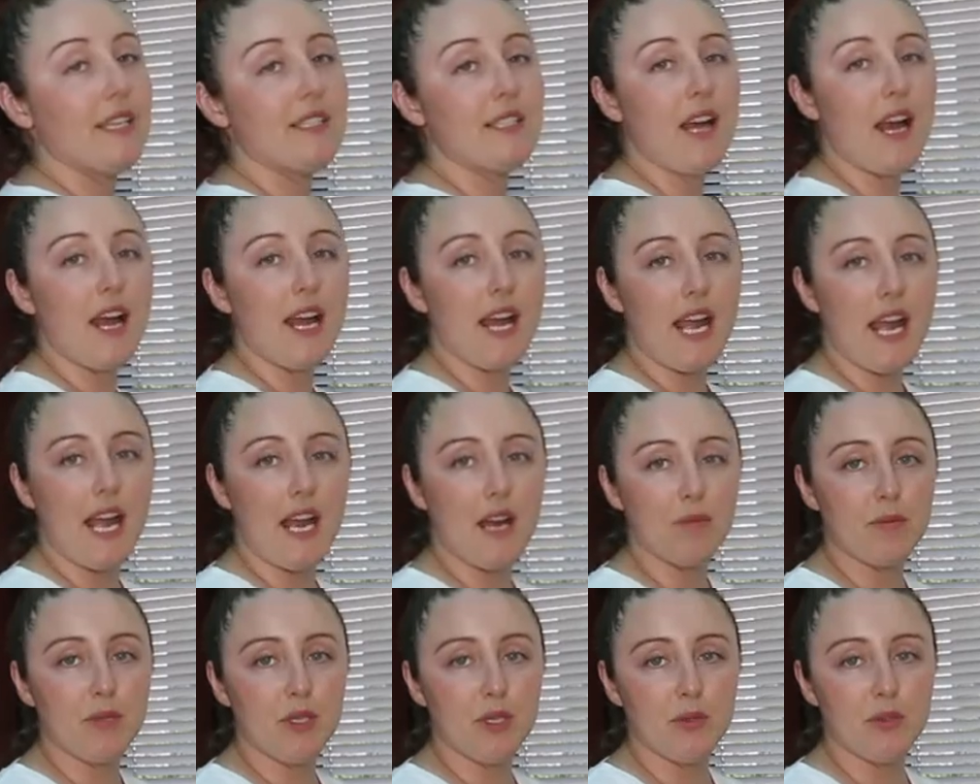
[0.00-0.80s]
And I
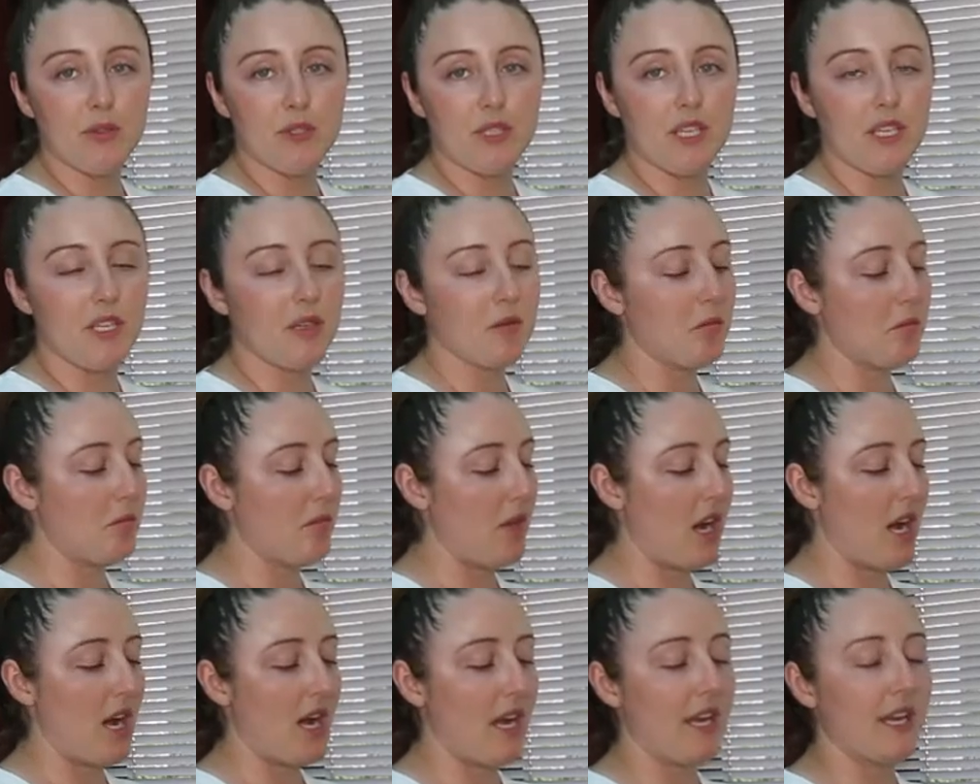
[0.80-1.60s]
am using
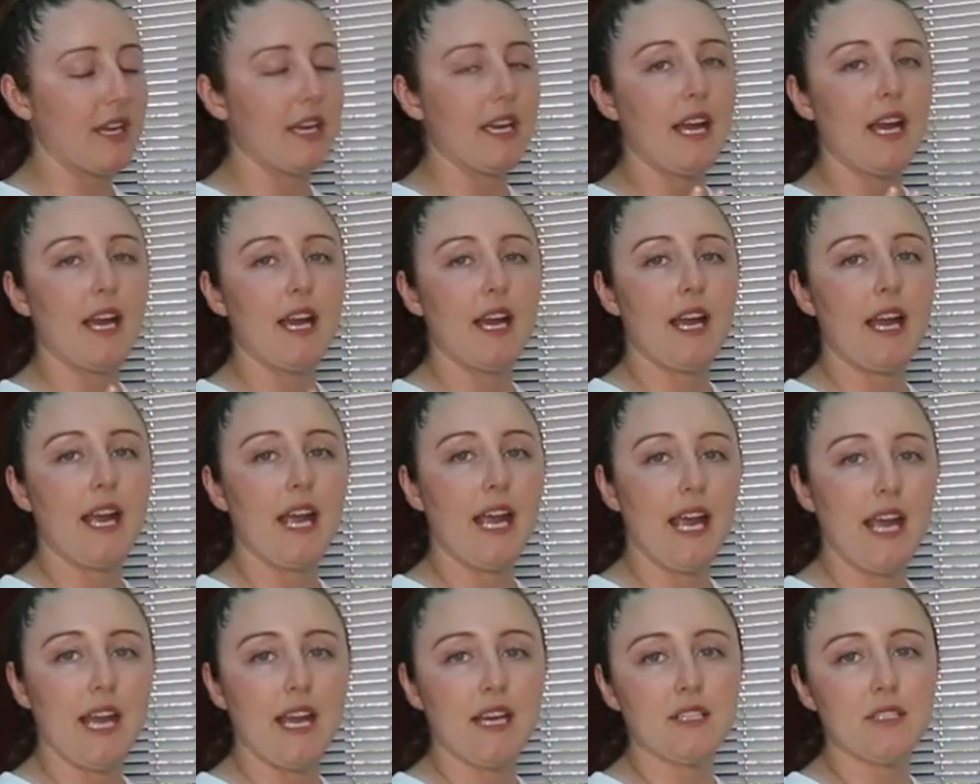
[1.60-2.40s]
my
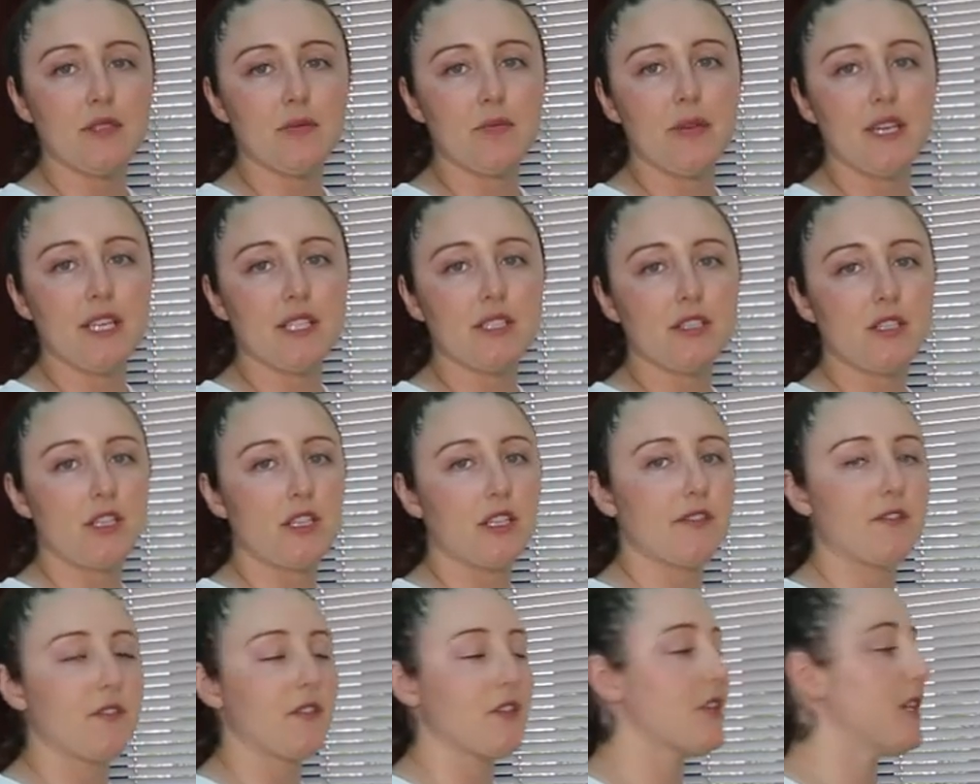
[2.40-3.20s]
hand
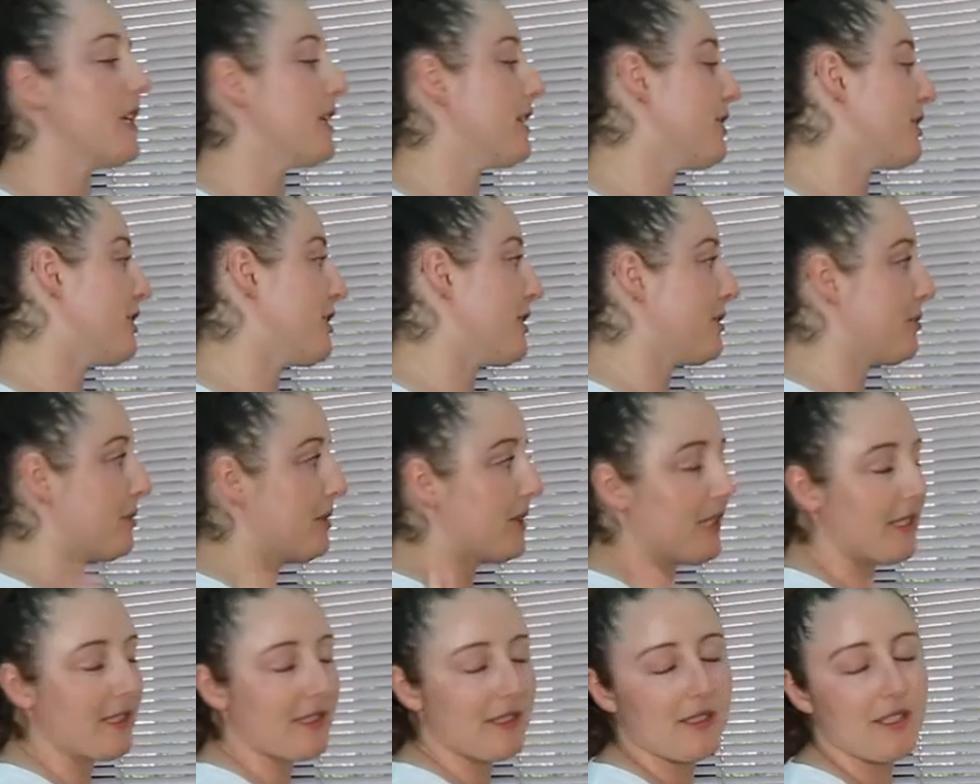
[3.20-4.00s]
mixer for this just
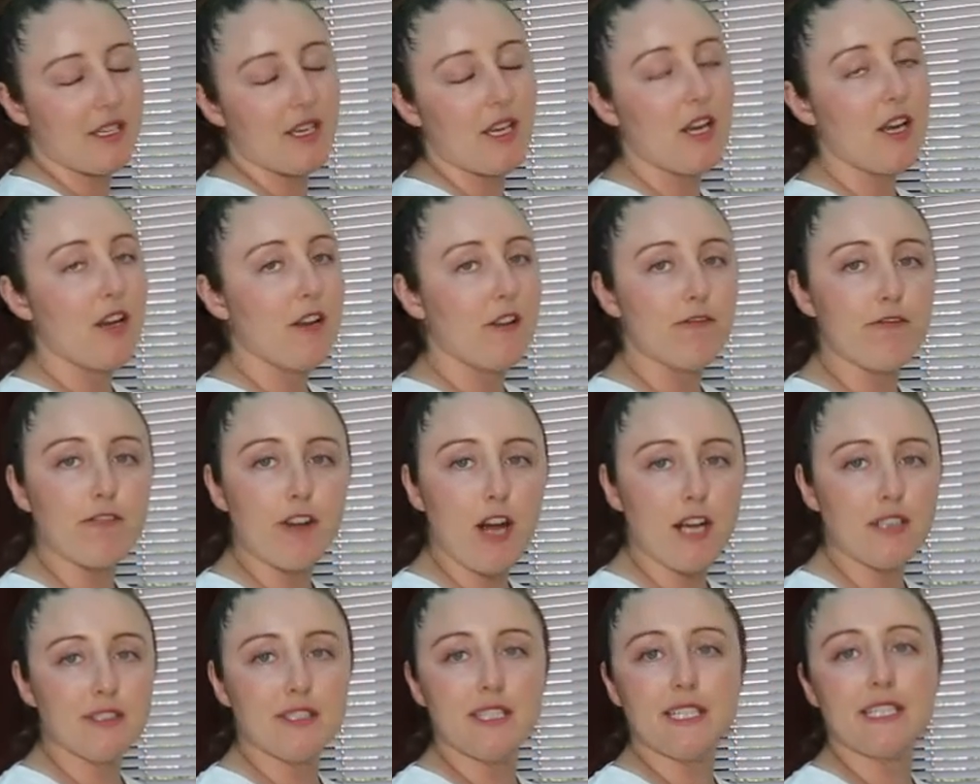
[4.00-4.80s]
because
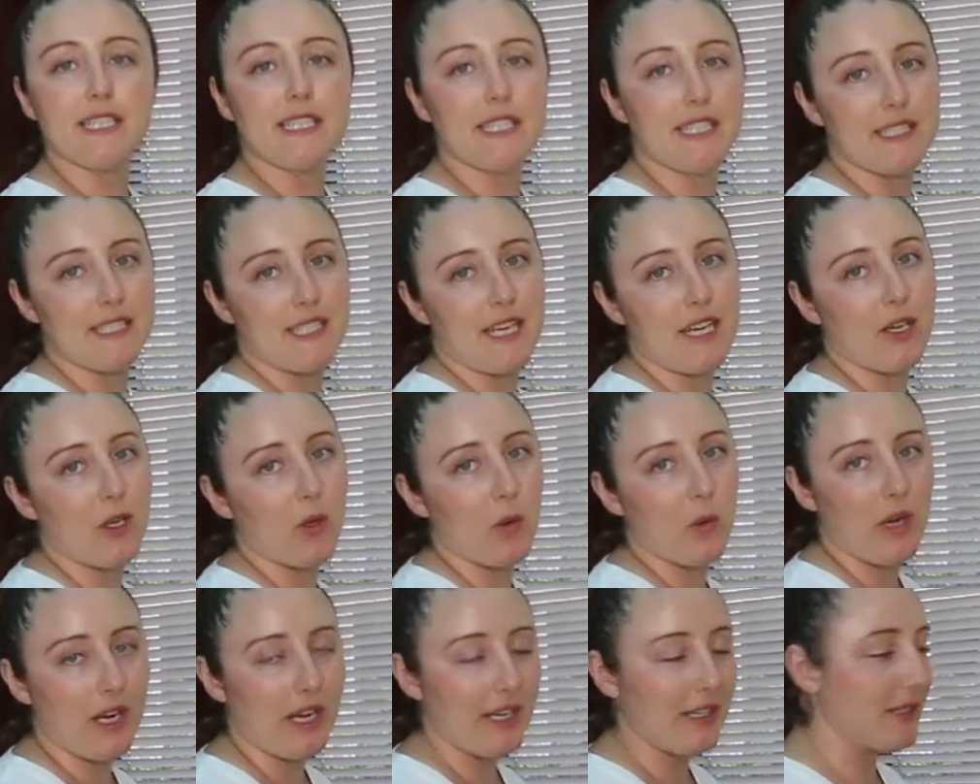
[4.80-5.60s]
frosting can take
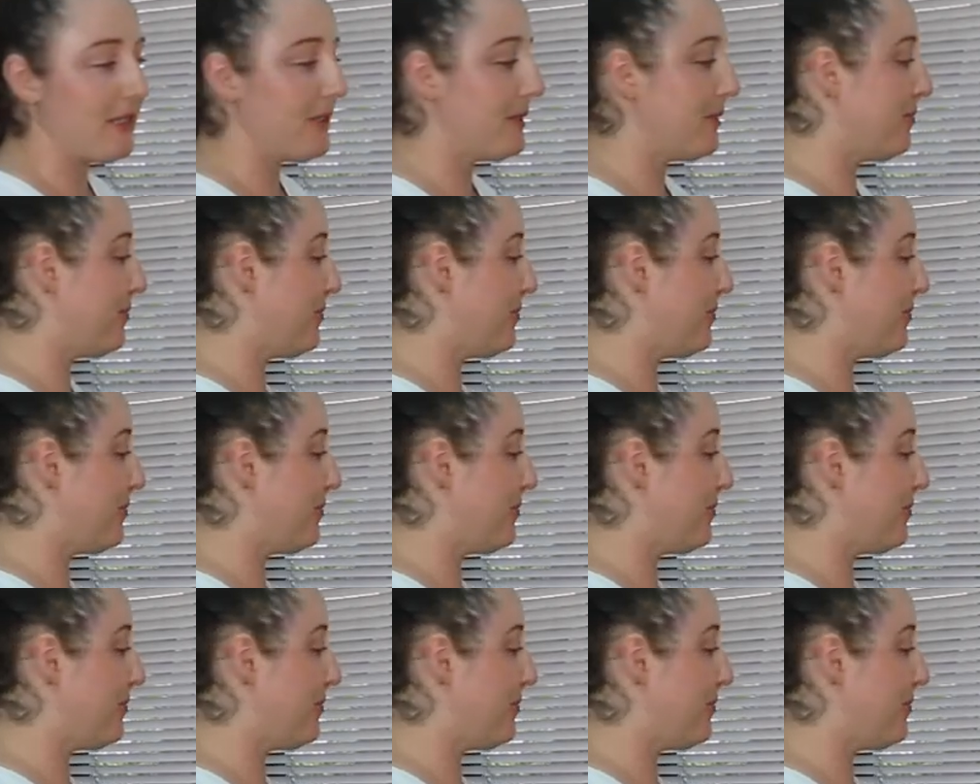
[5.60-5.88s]
a while.